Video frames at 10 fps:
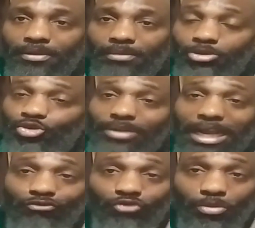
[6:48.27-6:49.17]
But you
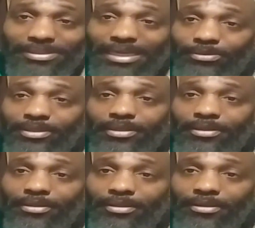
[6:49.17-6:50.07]
got groups out there
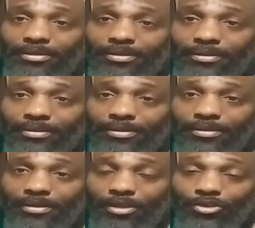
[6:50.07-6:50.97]

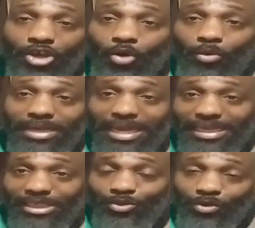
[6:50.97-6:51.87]
knowing that
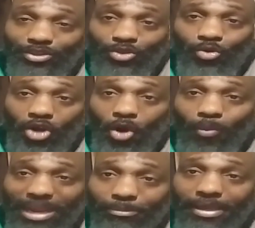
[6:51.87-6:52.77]
Esau, the so-called
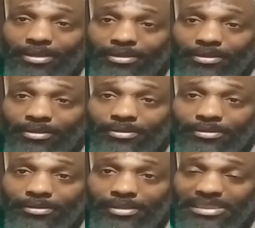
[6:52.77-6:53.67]
white man,
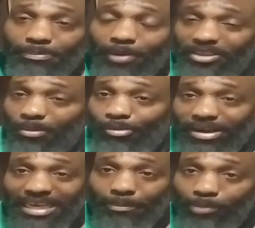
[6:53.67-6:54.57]
is about to
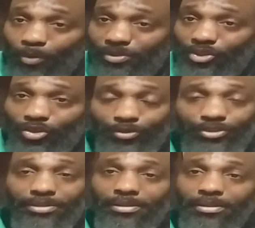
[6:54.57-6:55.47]
bring that
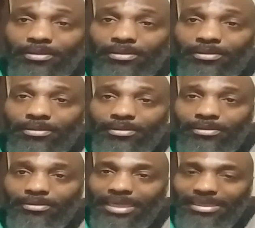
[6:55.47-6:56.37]
persecution.
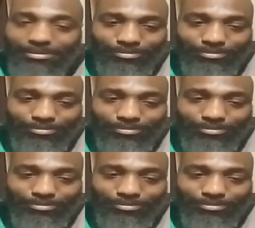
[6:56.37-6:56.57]
They